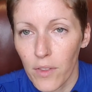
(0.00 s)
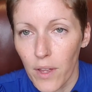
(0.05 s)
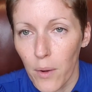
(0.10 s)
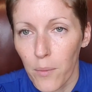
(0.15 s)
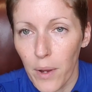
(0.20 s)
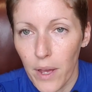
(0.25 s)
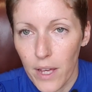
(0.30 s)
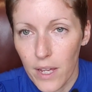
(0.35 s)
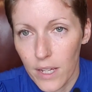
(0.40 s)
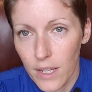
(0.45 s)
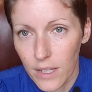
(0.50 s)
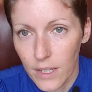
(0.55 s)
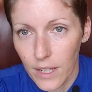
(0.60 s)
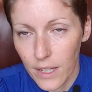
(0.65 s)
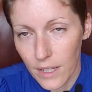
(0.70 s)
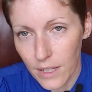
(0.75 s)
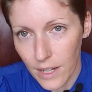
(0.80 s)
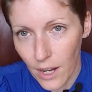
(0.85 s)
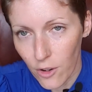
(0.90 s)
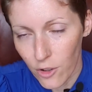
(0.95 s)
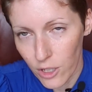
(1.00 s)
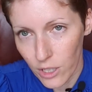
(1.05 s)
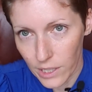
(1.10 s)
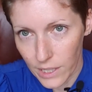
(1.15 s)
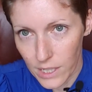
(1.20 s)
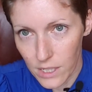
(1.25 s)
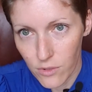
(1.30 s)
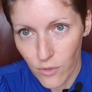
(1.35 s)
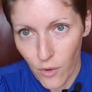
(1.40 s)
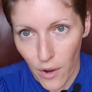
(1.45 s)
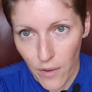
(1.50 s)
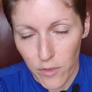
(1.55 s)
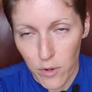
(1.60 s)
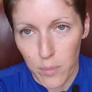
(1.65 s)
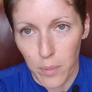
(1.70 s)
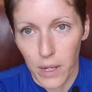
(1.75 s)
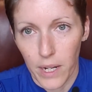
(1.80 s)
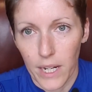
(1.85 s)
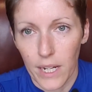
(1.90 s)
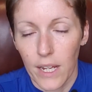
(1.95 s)
That way it calculates for
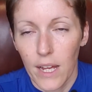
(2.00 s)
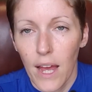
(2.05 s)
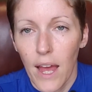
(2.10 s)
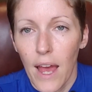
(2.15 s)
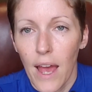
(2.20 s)
everybody,